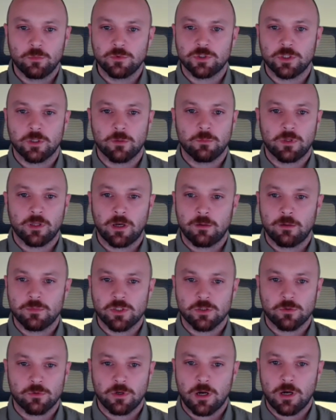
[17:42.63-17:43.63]
Sometimes
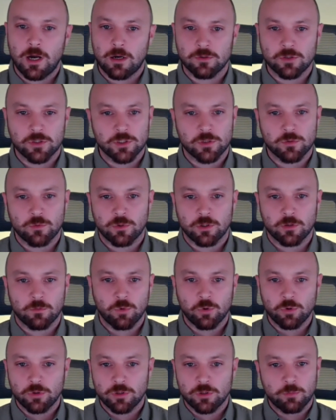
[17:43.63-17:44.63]
there were houses where
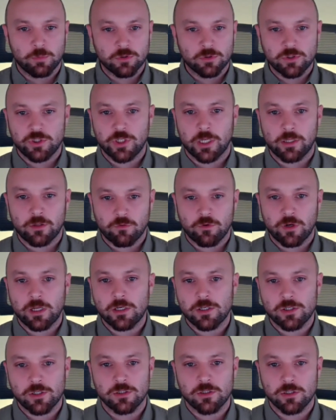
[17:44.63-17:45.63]
multiple
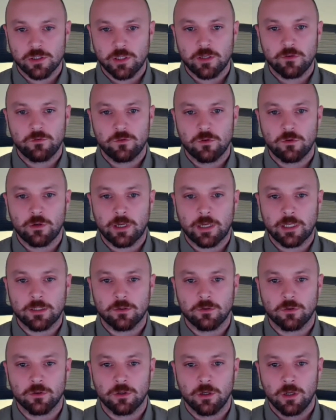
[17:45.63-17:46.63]
generations lived
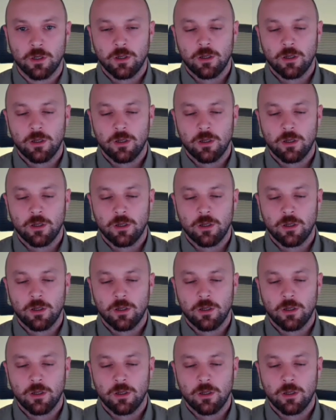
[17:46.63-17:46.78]
together,